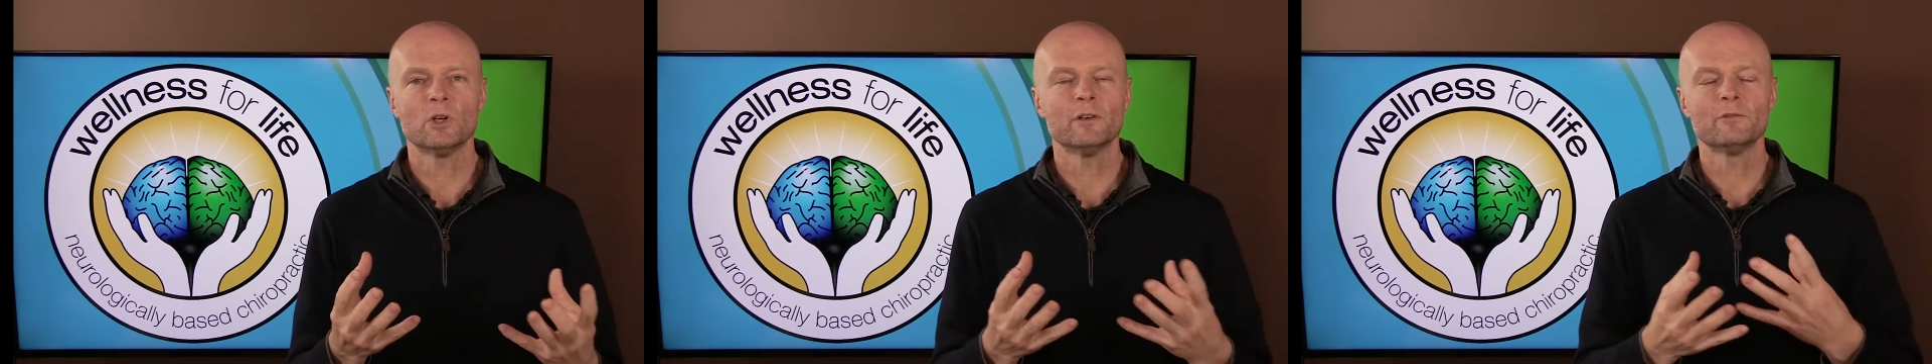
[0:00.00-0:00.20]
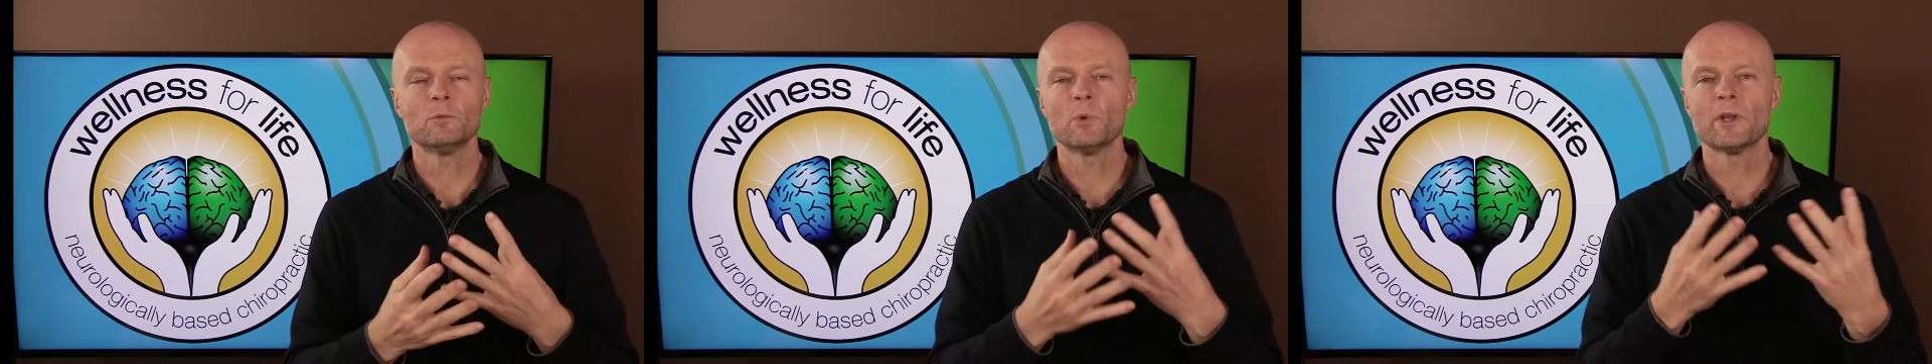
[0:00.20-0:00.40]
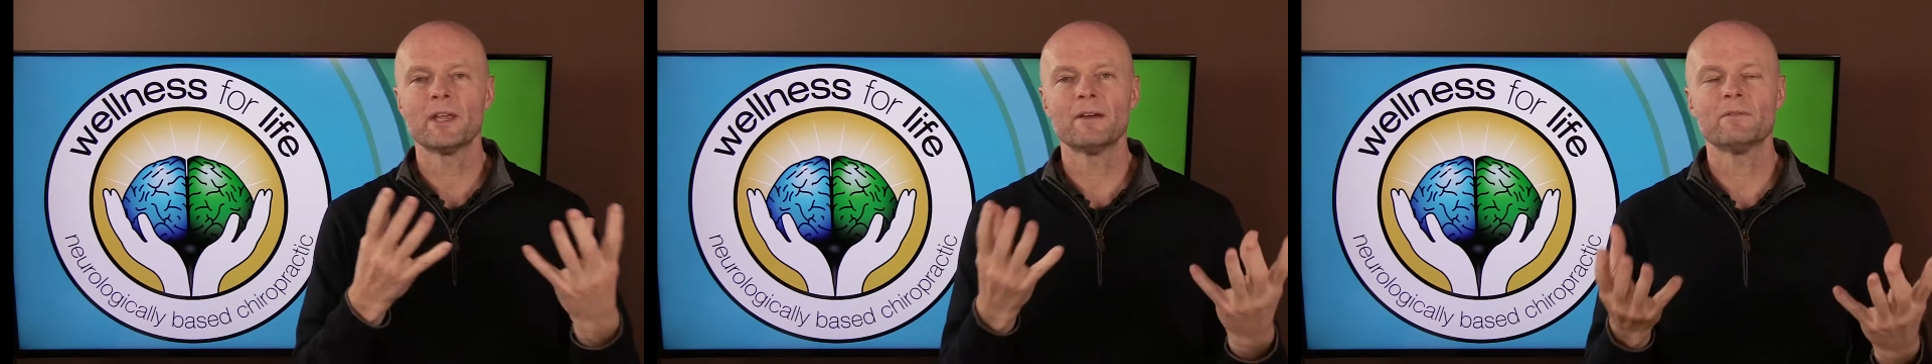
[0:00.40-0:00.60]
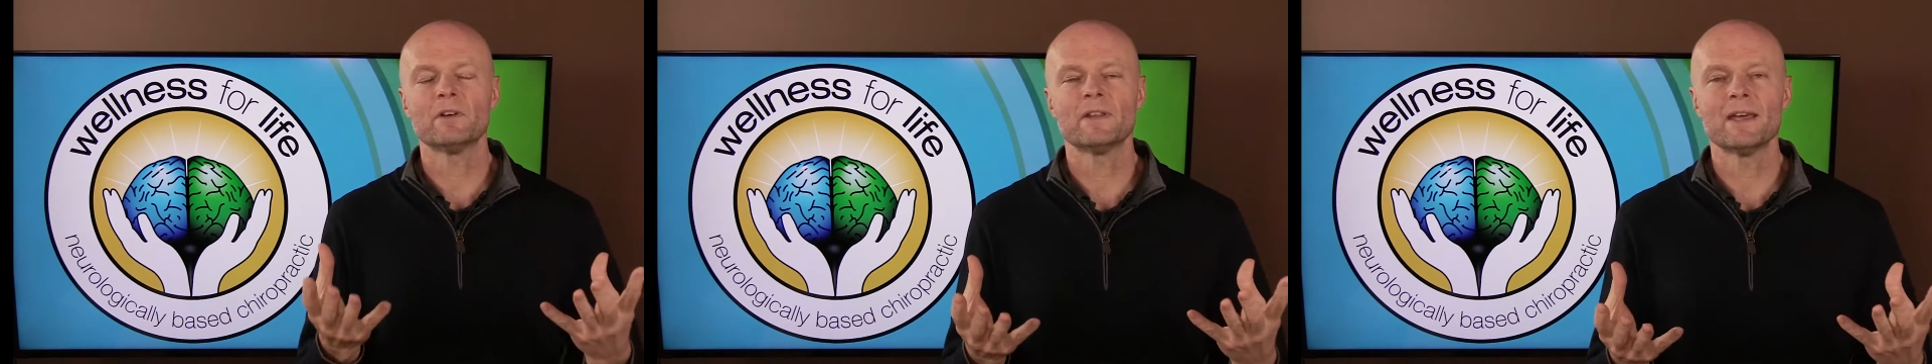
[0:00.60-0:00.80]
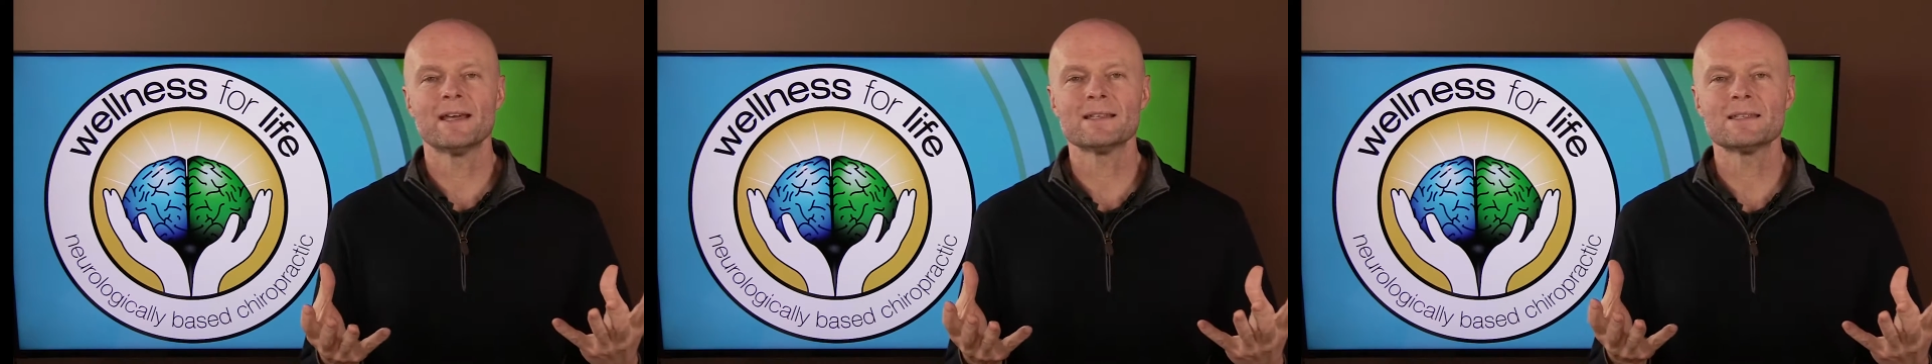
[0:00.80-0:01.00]
of whatever
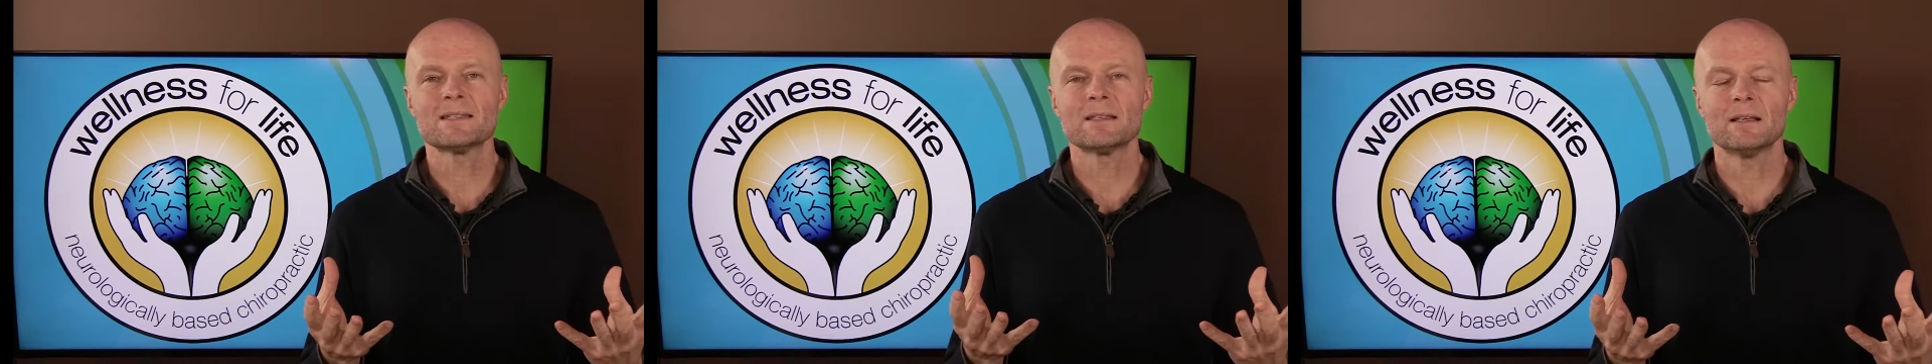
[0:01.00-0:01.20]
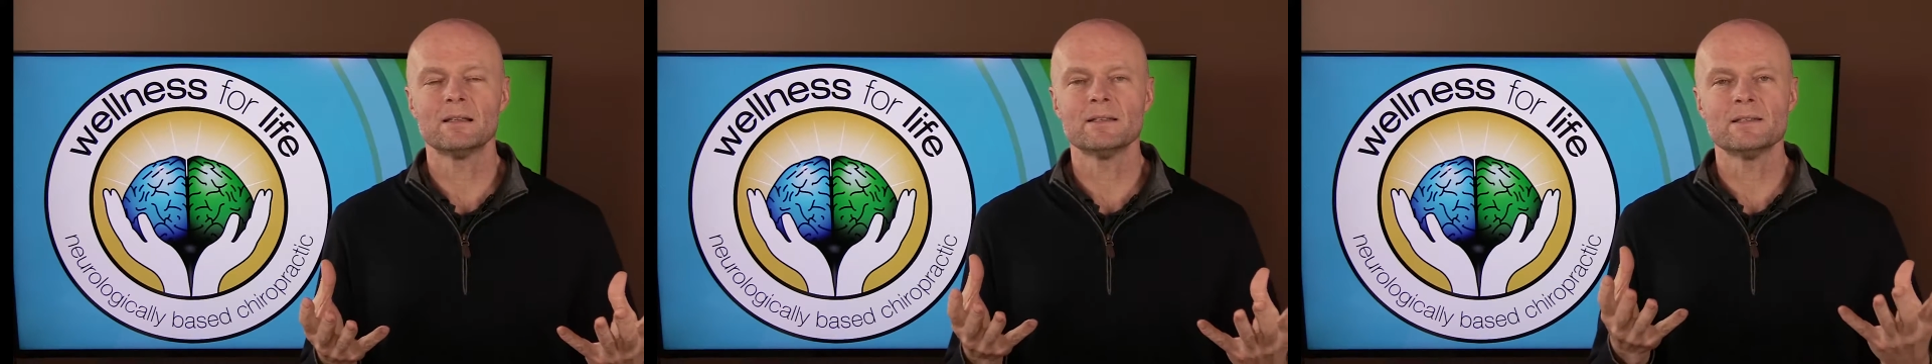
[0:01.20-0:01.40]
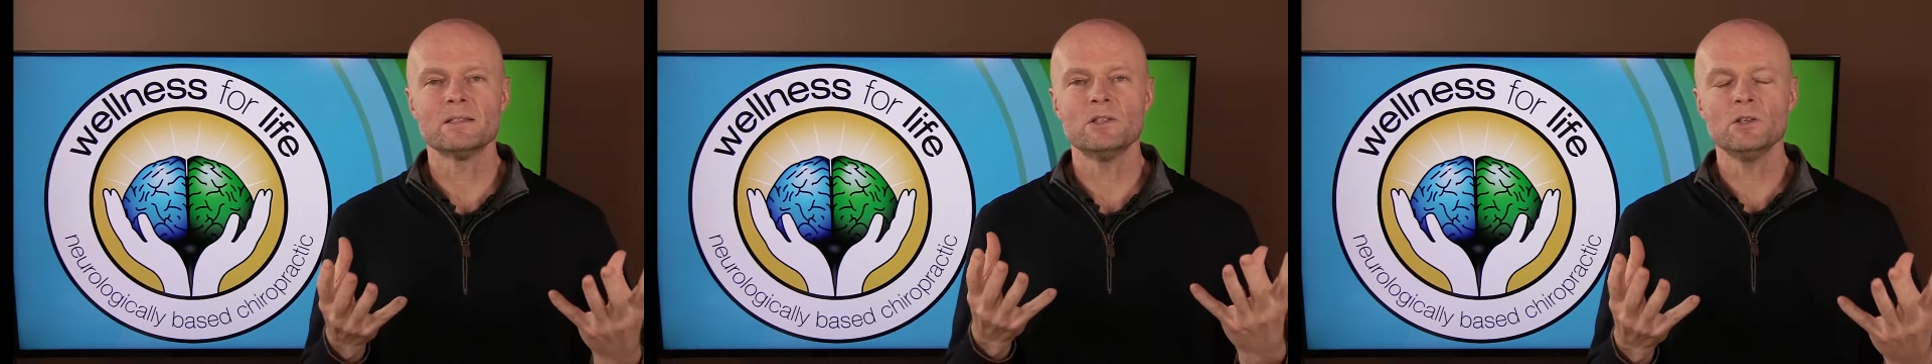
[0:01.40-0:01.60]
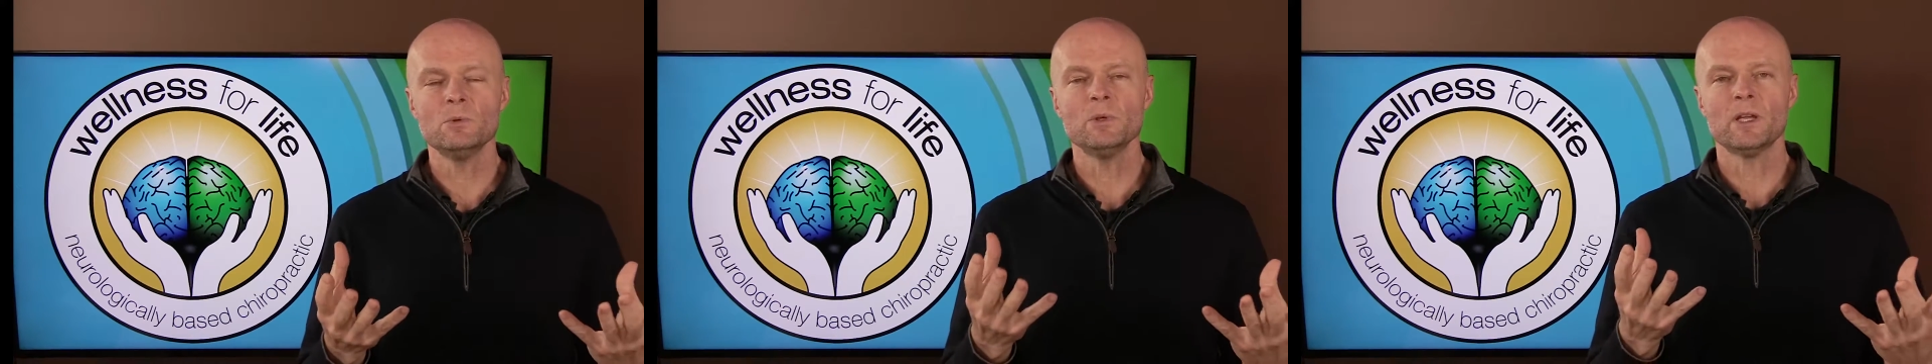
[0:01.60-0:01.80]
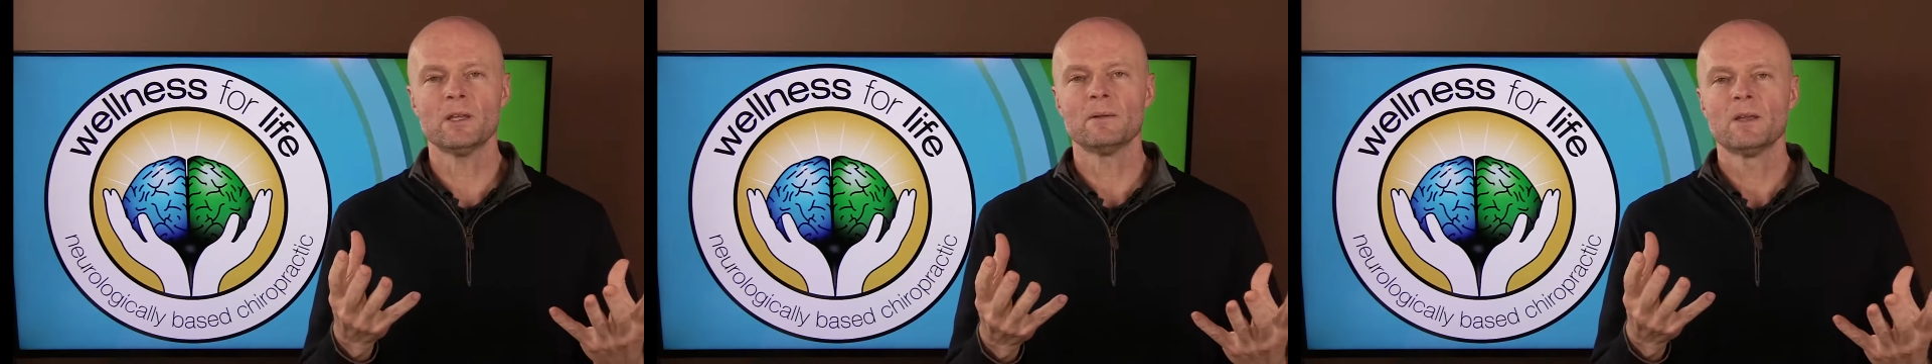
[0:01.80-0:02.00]
that cell is
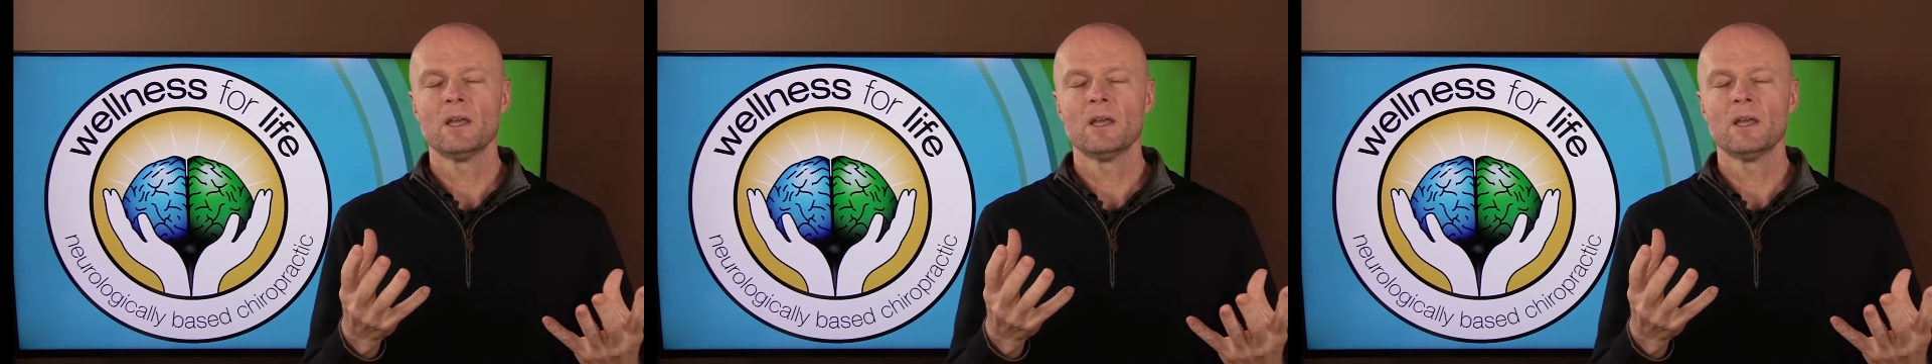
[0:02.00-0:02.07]
doing.